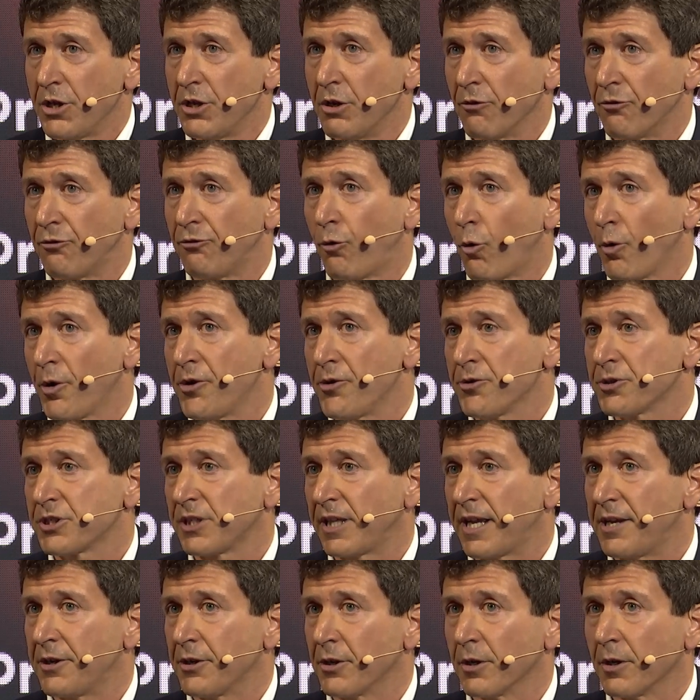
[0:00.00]
you know, four
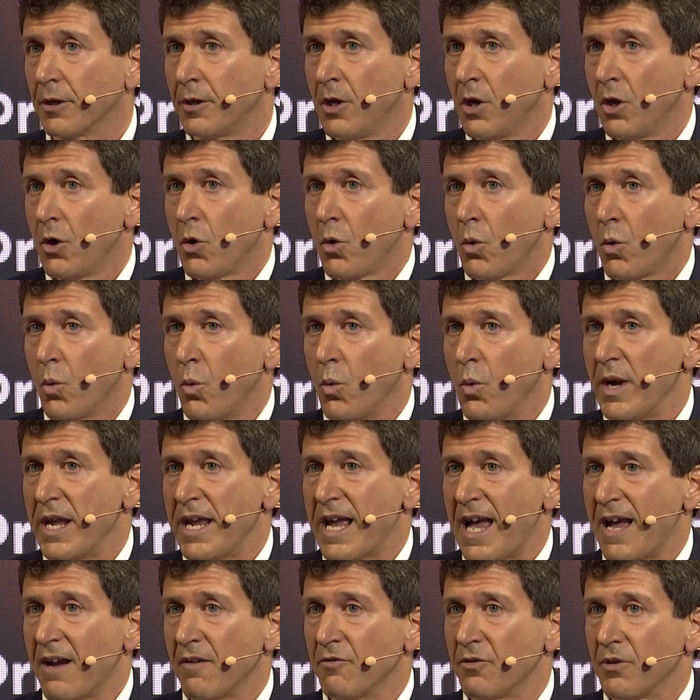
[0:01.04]
years later,
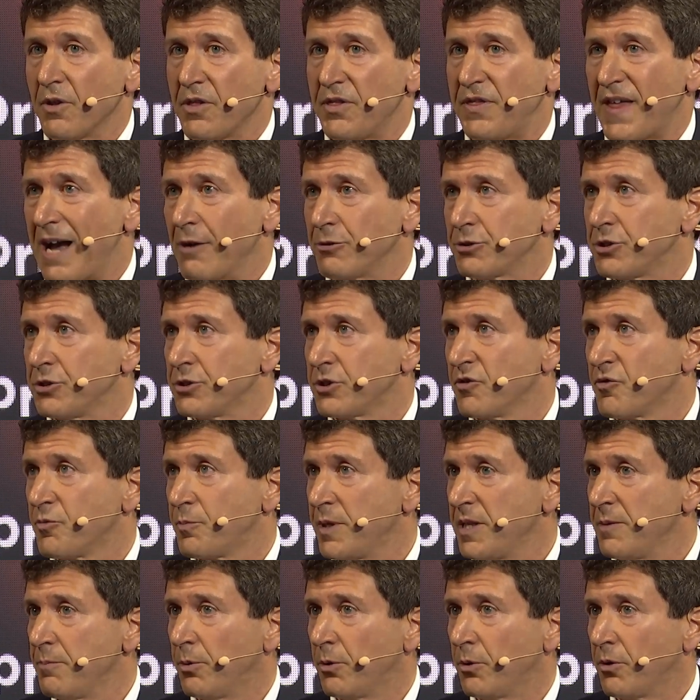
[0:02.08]
we have thousands of
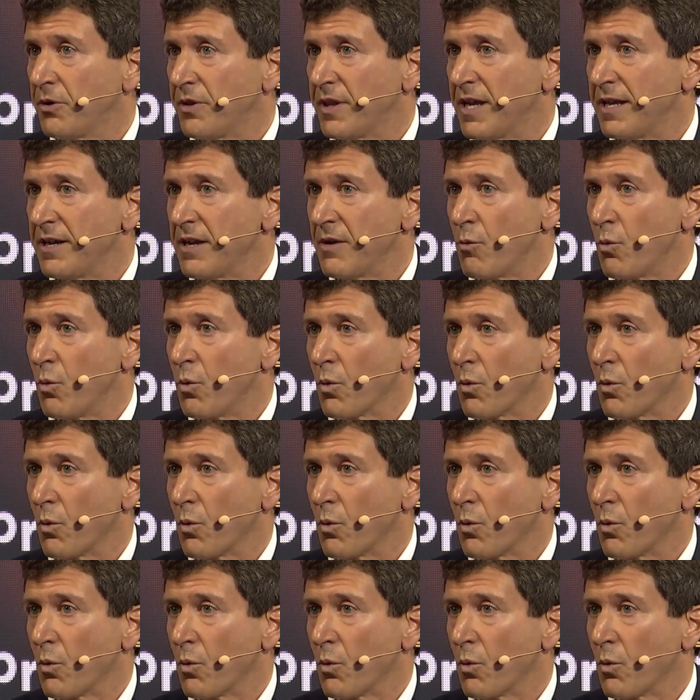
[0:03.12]
people that